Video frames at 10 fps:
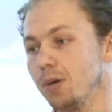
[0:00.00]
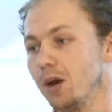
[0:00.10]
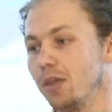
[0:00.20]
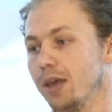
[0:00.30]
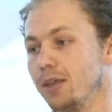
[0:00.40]

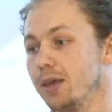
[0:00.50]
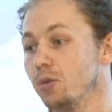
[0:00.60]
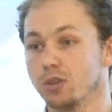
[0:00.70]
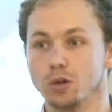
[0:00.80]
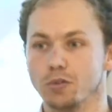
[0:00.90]
bar there
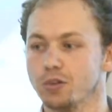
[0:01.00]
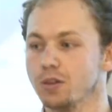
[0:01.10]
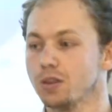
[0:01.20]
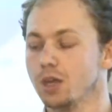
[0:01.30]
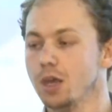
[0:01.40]
was no
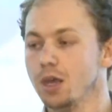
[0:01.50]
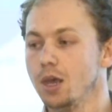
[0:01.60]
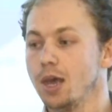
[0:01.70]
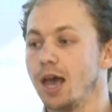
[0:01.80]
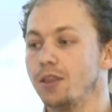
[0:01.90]
difference.
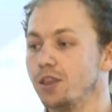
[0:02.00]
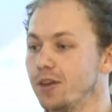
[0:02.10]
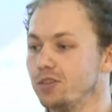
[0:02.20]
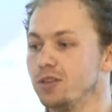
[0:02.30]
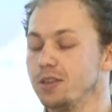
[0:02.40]
And this
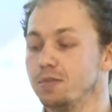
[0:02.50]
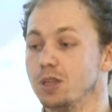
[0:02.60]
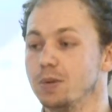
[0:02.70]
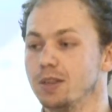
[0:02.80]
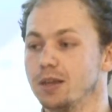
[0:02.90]
factory
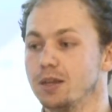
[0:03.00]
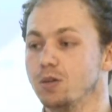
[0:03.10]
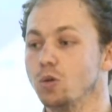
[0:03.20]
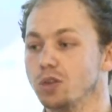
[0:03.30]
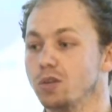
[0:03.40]
dipping
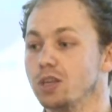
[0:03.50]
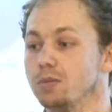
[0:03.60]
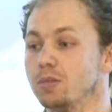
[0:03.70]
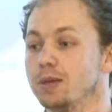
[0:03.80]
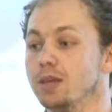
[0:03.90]
technique also seemed
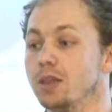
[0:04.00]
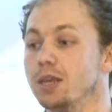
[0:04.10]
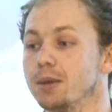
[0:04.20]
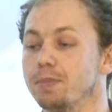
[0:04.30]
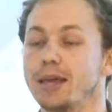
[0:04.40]
to be
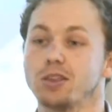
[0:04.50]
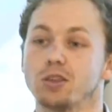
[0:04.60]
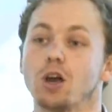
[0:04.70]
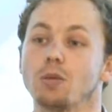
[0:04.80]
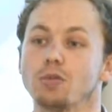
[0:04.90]
the best
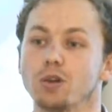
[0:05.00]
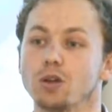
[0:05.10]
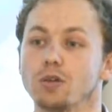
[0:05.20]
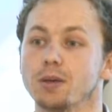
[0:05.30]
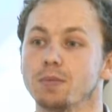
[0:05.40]
type of
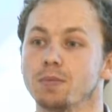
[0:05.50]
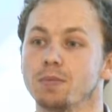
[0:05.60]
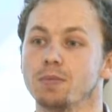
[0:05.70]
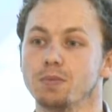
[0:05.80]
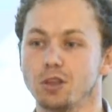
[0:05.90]
clothing
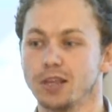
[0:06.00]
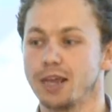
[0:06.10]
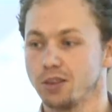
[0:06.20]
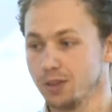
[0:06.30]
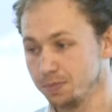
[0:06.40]
to
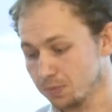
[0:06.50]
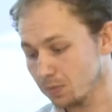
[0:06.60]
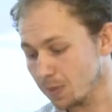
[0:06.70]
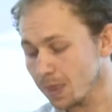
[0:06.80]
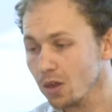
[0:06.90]
test.
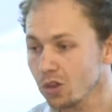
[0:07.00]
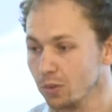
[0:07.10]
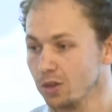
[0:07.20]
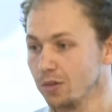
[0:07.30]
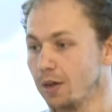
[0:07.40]
So we
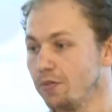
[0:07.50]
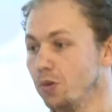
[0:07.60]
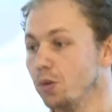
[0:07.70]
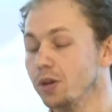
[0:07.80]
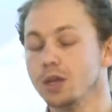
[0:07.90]
took that
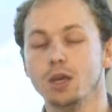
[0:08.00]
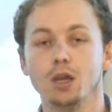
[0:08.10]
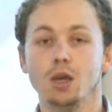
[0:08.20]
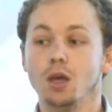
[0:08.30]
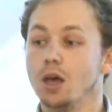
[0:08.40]
forward.
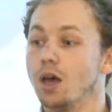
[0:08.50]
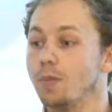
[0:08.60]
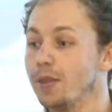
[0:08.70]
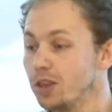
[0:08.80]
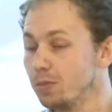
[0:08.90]

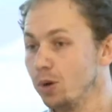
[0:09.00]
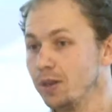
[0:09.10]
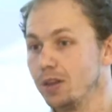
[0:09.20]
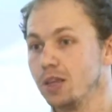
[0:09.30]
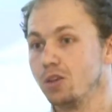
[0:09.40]
At this
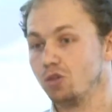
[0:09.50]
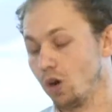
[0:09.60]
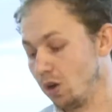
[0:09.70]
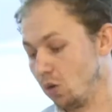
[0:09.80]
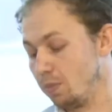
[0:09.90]
point, the
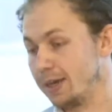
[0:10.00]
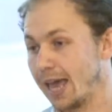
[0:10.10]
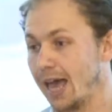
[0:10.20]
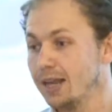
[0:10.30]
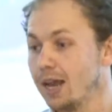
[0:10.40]
trial
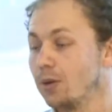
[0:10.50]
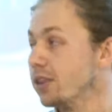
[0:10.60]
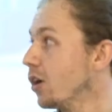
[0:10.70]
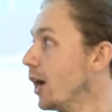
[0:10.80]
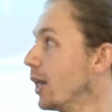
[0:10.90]
began out in
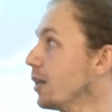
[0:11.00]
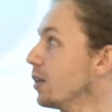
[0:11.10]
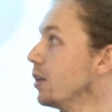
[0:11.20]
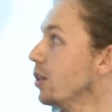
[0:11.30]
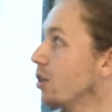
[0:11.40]

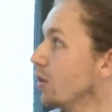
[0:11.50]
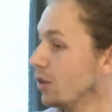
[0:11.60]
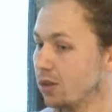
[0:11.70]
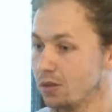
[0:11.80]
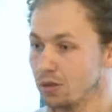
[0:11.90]
Thailand. So
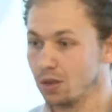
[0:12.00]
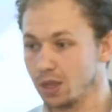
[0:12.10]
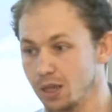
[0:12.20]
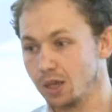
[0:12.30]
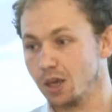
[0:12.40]

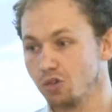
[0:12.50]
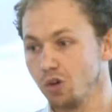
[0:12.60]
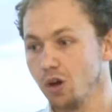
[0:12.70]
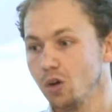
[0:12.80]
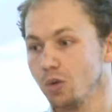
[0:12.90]
the
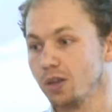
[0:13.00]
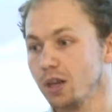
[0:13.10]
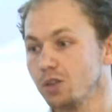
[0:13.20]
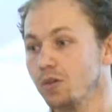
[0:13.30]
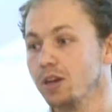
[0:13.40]
trial was a
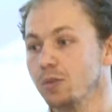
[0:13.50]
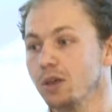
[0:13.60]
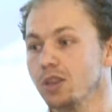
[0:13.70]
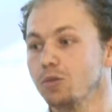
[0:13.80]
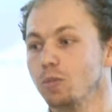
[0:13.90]
cluster
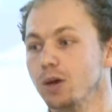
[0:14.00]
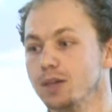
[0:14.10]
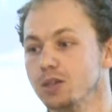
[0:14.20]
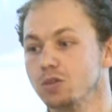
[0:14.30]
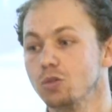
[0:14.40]
randomized,
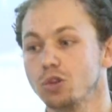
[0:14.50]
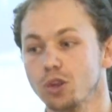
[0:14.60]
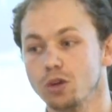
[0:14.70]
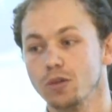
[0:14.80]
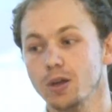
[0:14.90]
double-blinded
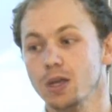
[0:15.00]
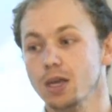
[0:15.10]
crossover